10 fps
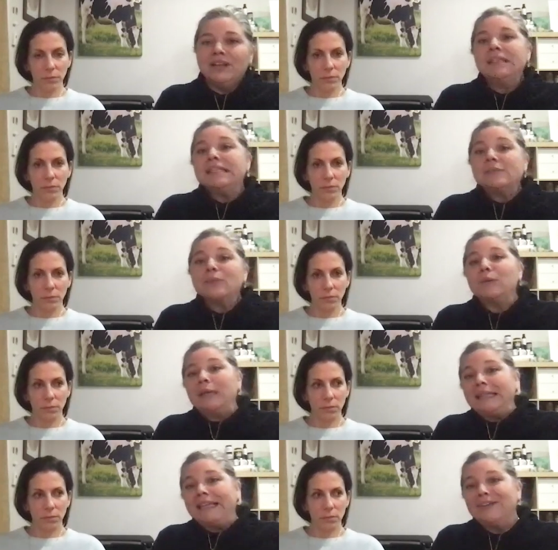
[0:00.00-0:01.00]
Speaker 1: at least where
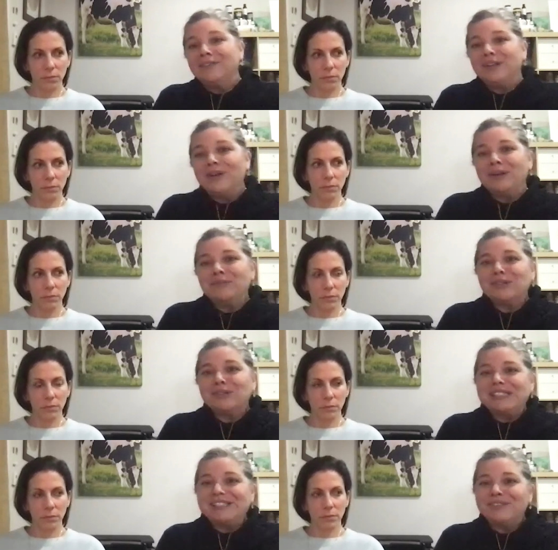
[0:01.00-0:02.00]
we live, you know, I'm sure
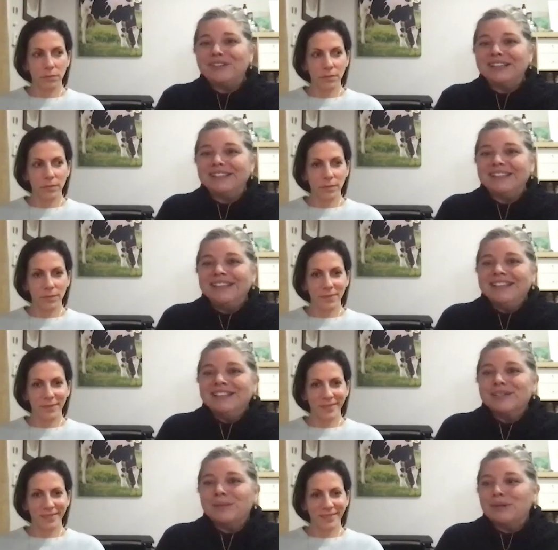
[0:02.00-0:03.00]
it's different in
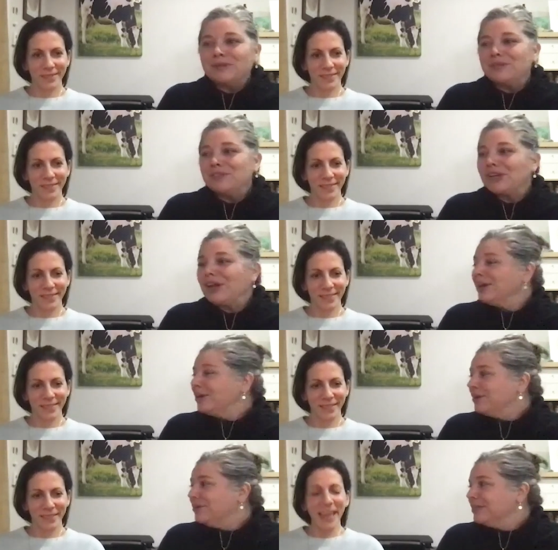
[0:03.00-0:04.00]
suburbs of
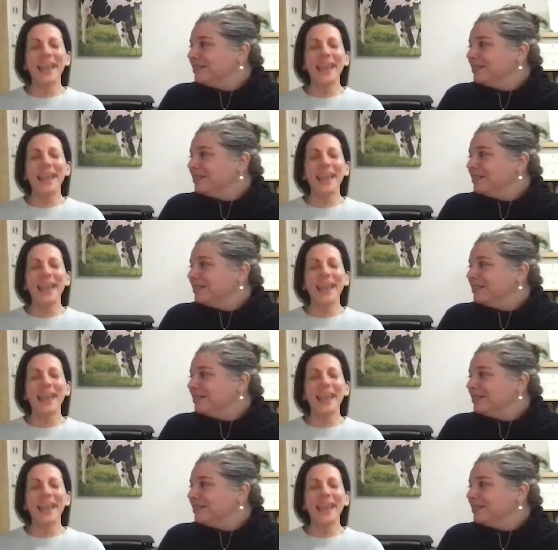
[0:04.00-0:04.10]
Chicago and